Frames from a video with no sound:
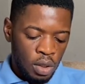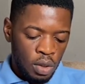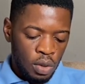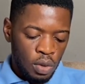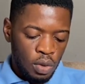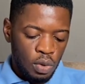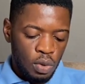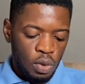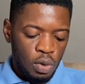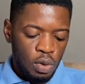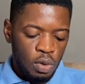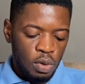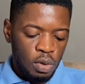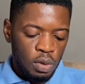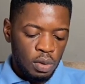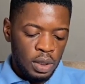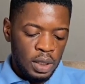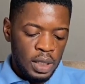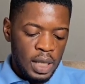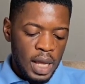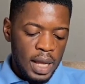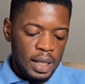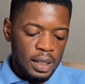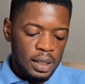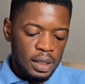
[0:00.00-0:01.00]
So
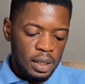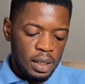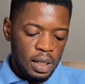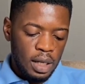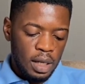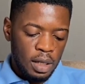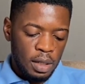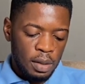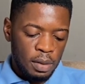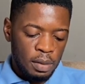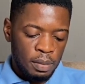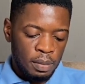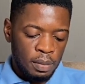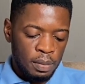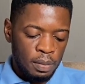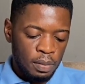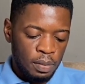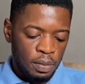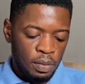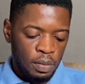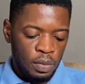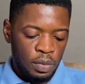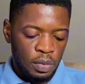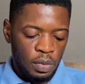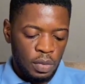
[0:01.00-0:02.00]
that
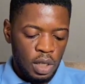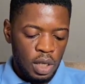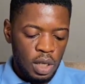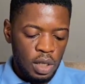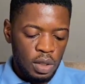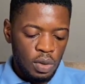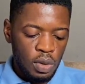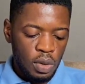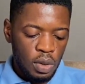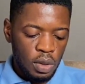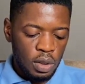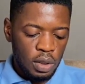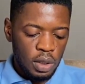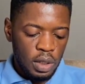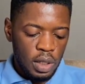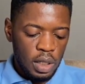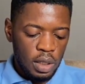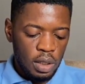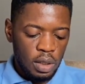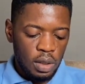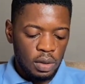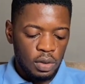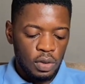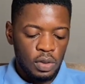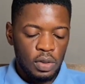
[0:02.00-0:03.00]

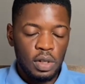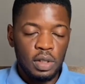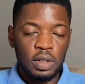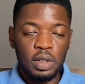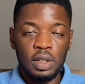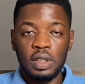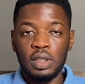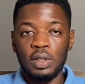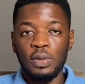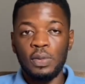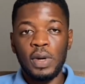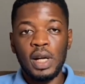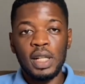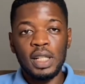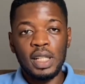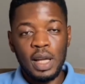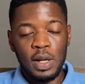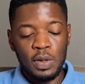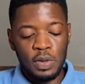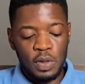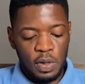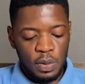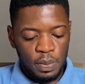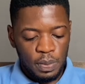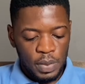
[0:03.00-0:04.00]
800, sorry, the
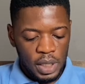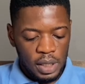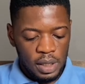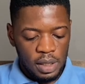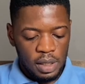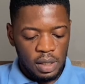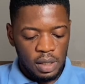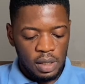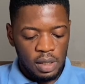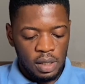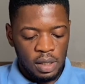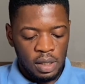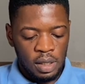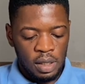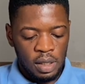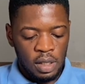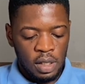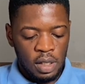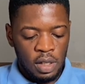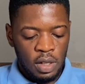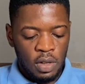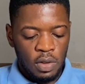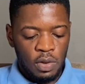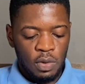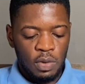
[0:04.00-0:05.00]
1000 pieces,
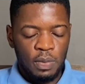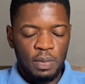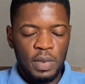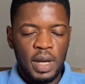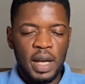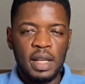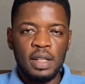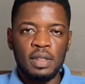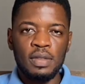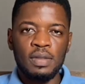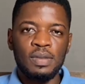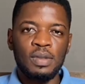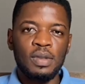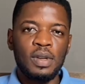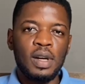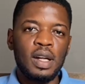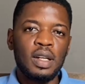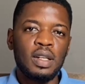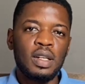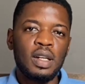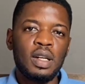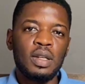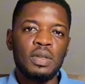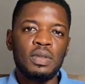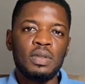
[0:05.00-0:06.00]
you buy it for
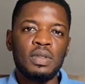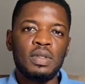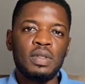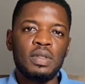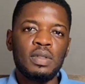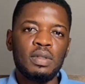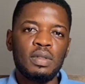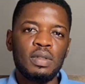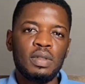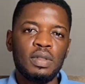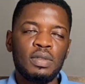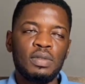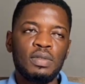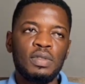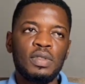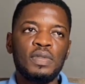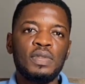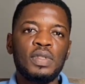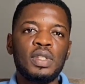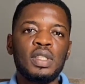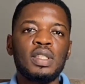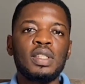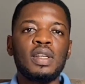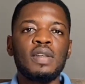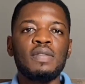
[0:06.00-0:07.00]
around
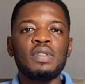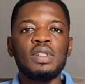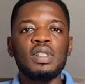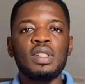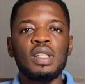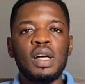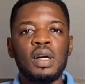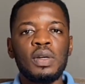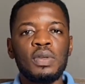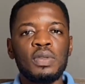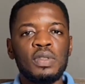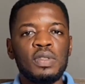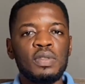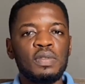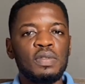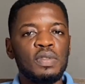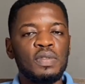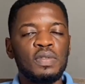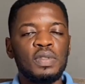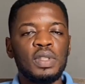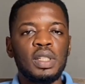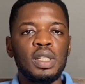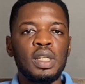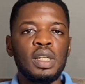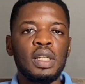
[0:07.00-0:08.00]
57,000,
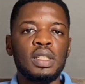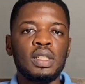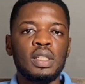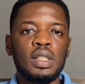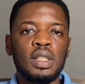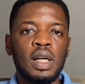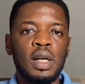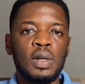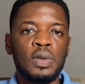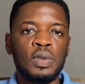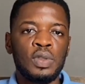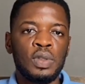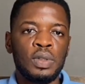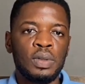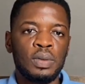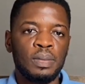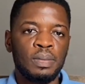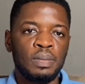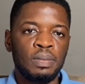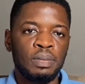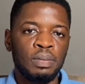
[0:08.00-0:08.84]
58,000.